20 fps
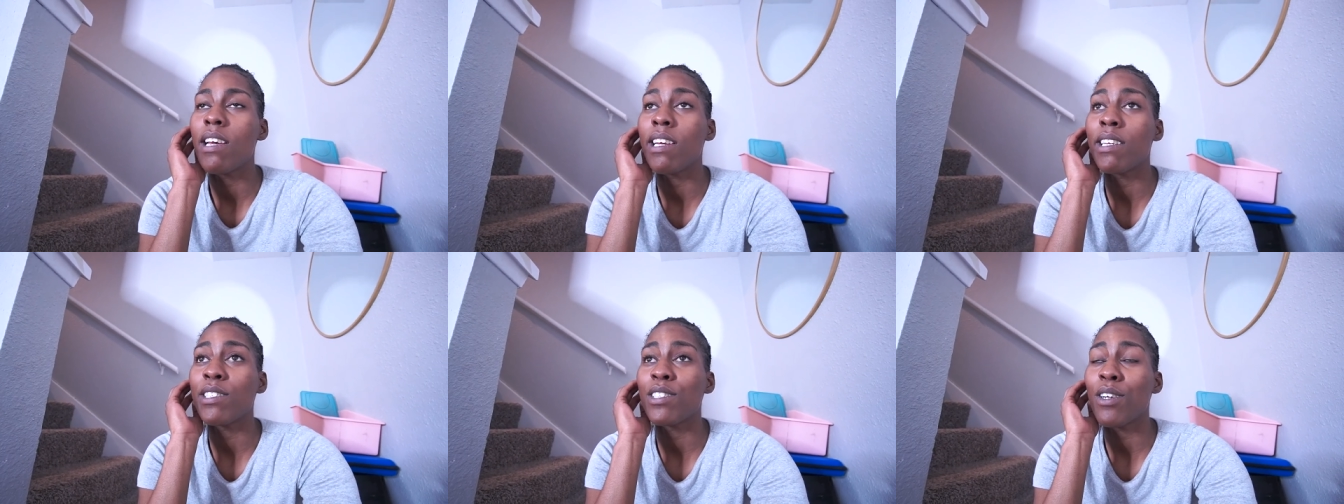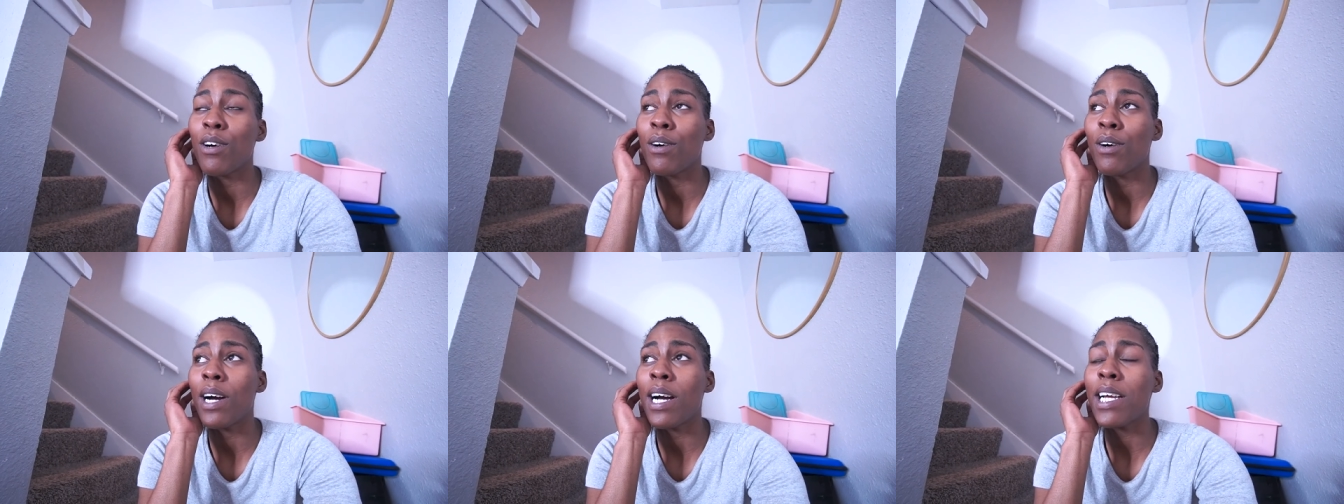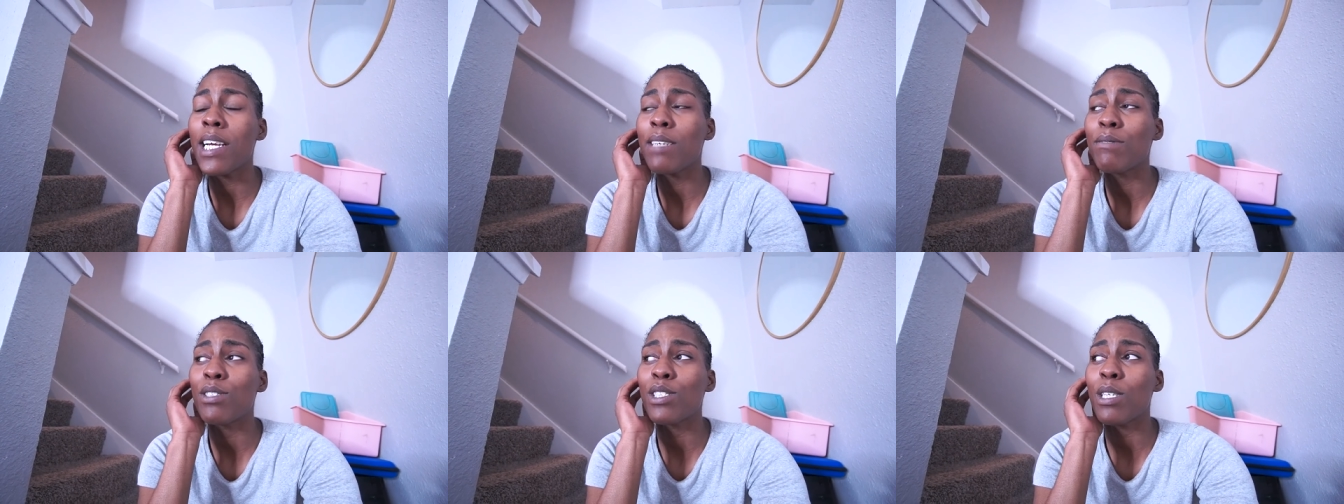And y'all, I
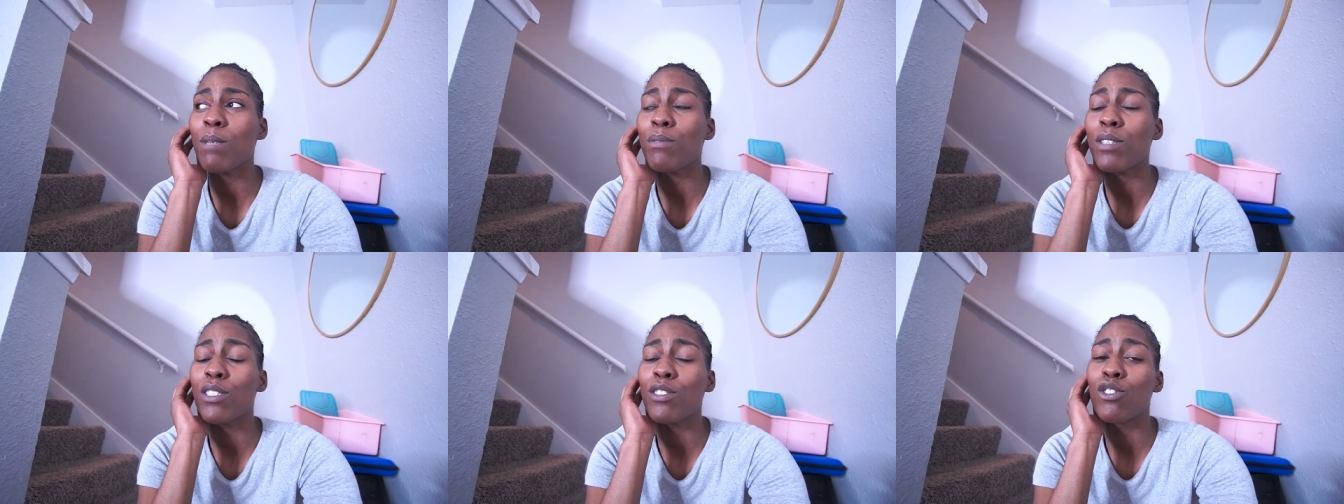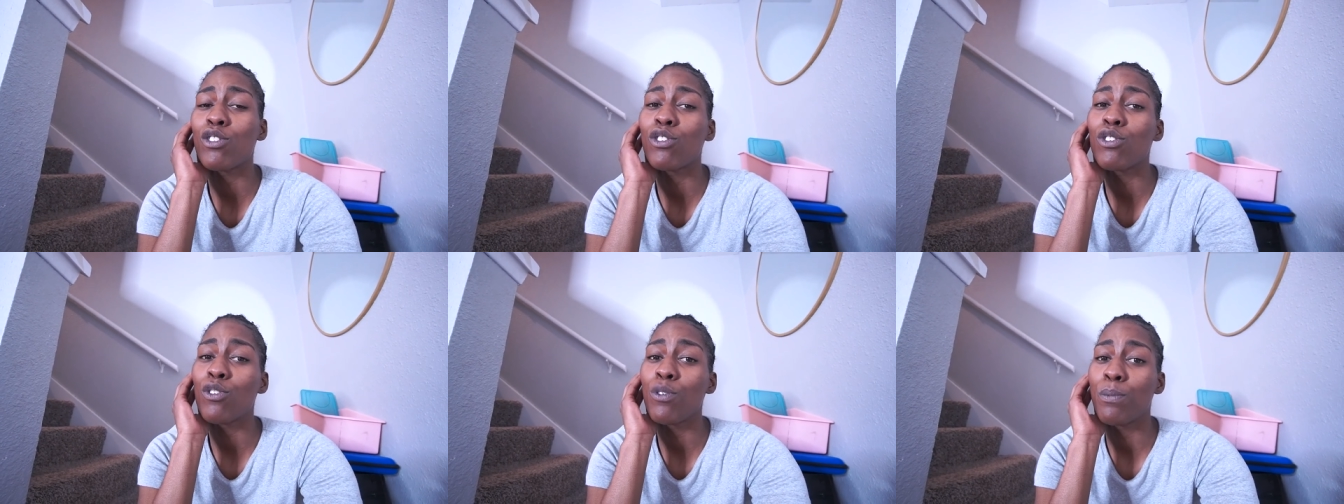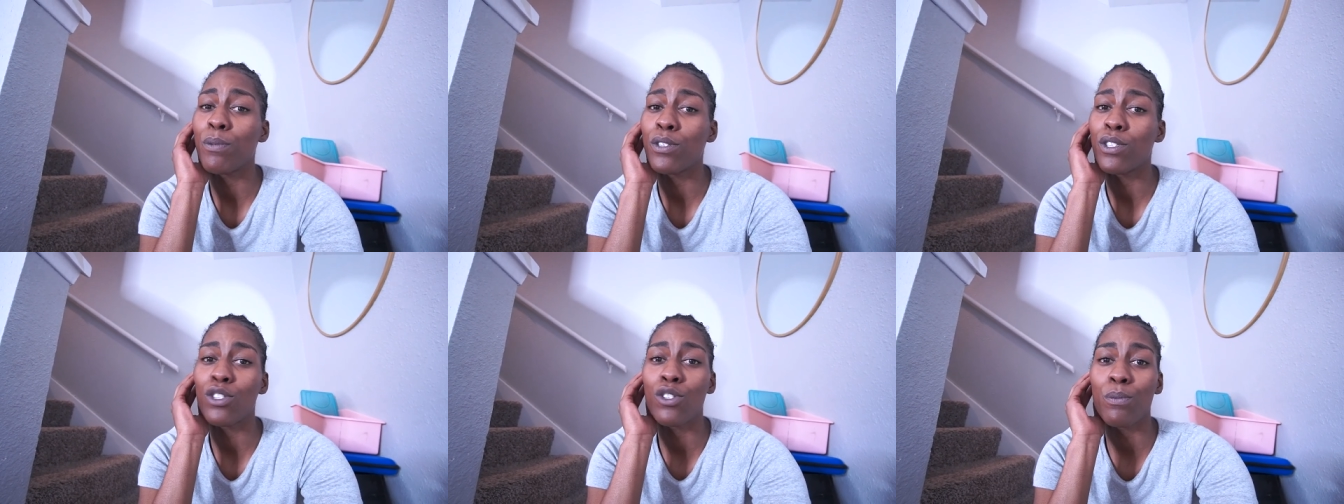have something
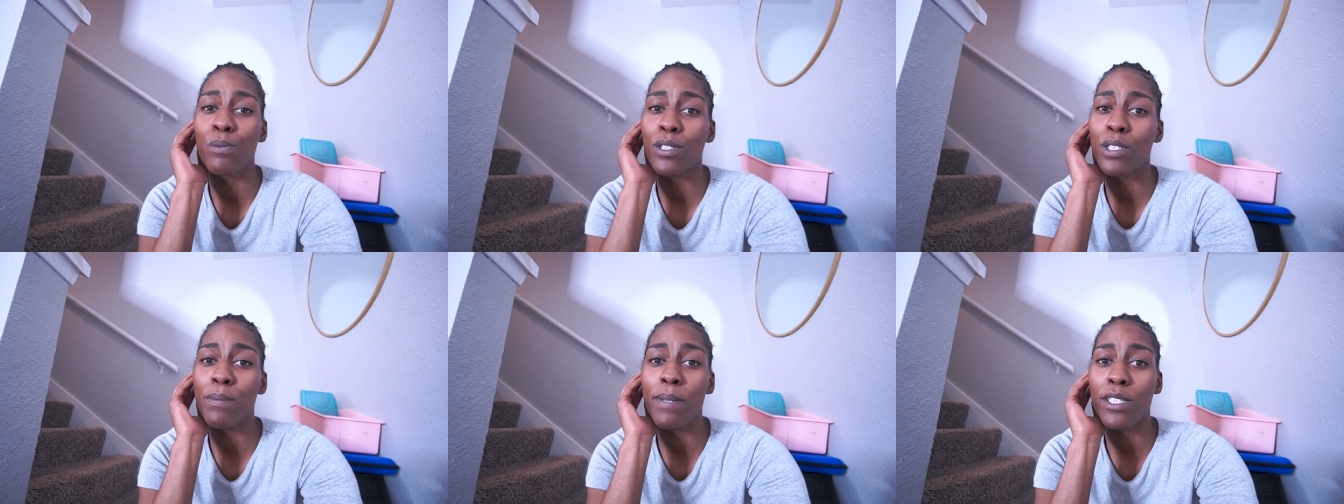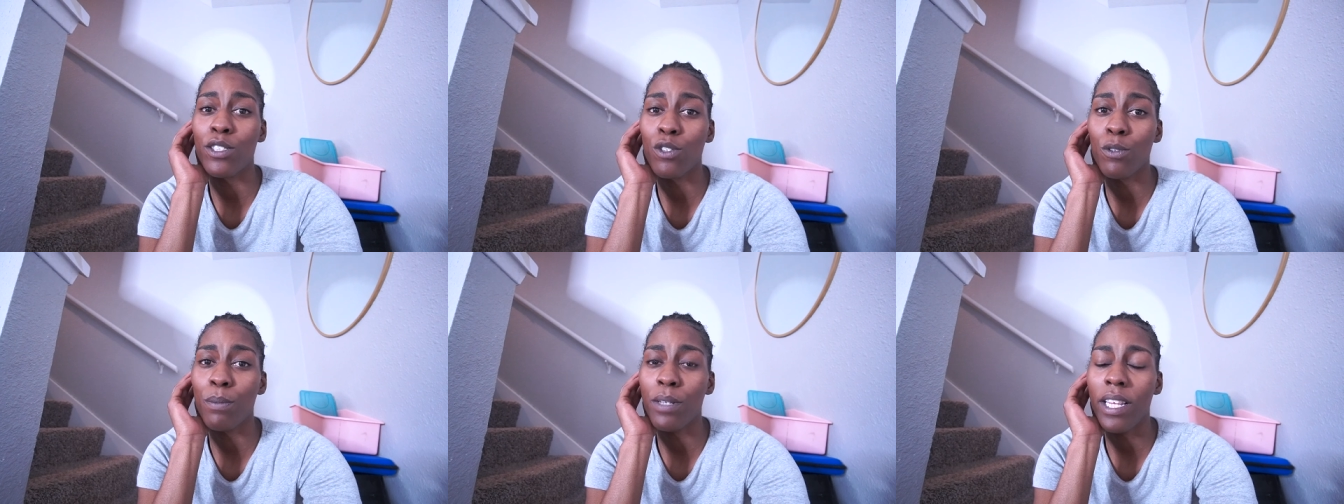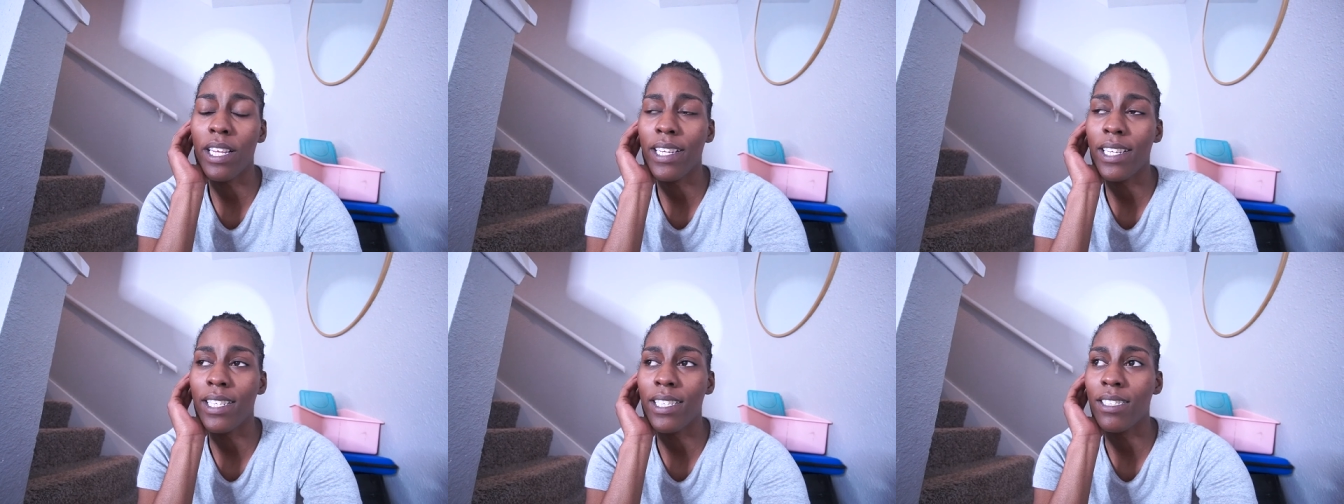super special
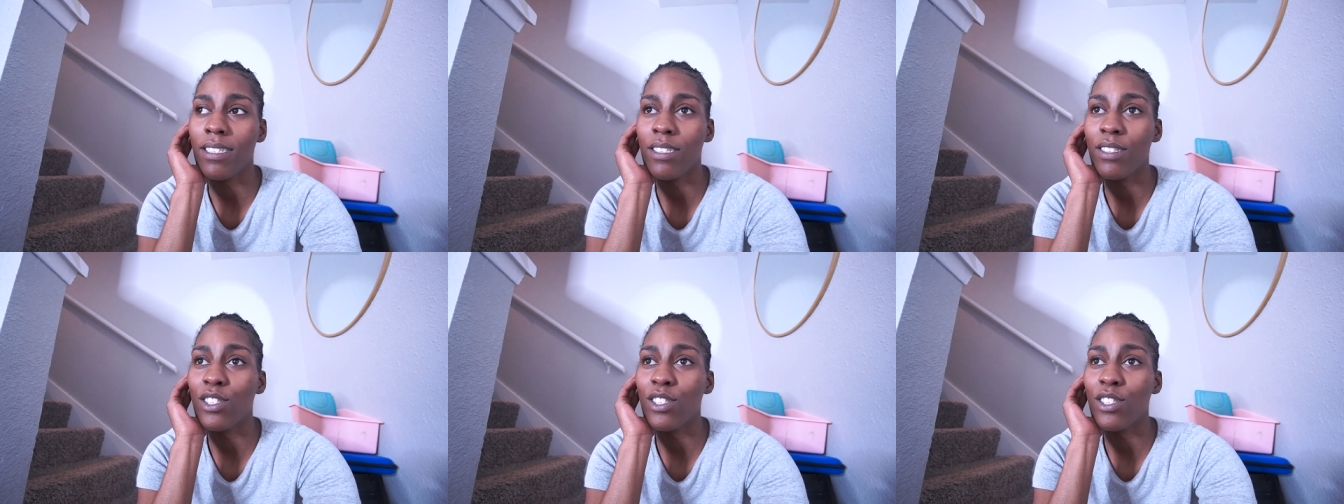planned.